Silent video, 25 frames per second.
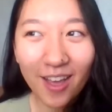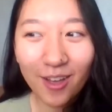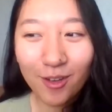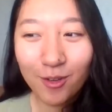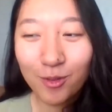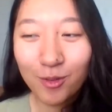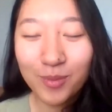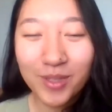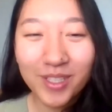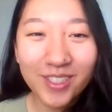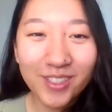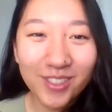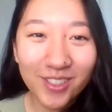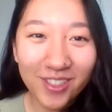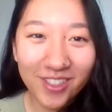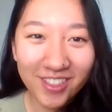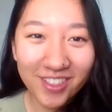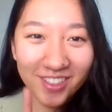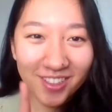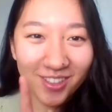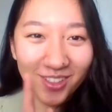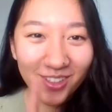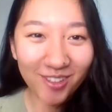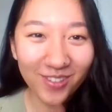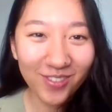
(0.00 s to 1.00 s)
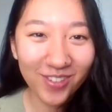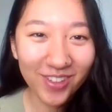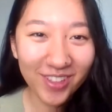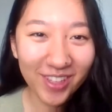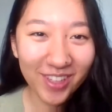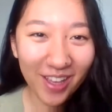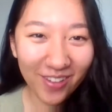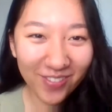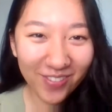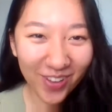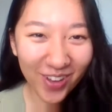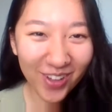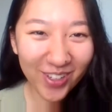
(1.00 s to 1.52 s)
I will be sure to look for
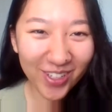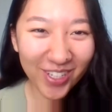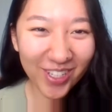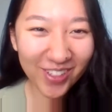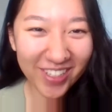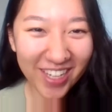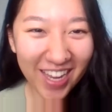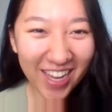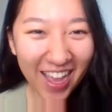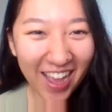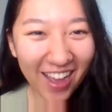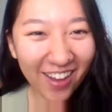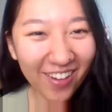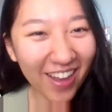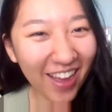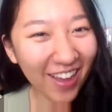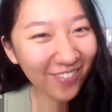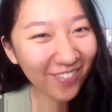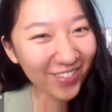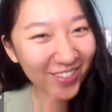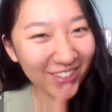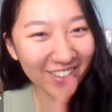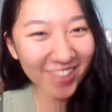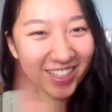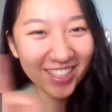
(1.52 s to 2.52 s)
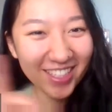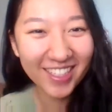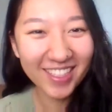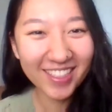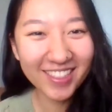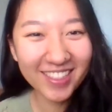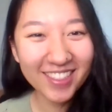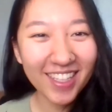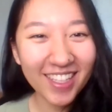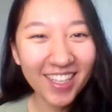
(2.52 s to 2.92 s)
that photo now after this.